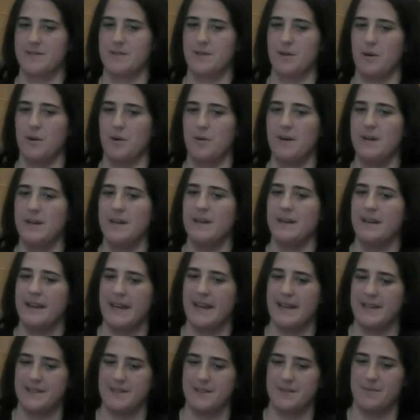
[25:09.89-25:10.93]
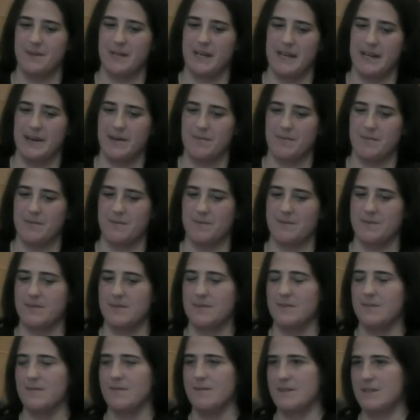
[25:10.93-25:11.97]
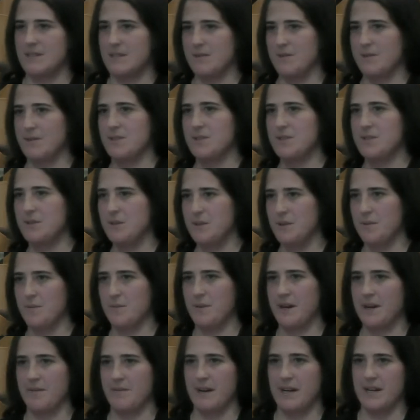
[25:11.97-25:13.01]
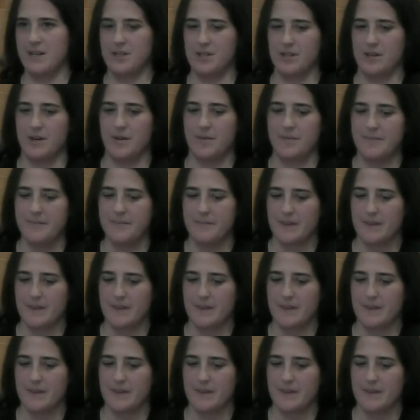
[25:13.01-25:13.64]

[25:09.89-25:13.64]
So hence we do a 2-to-1 ratio.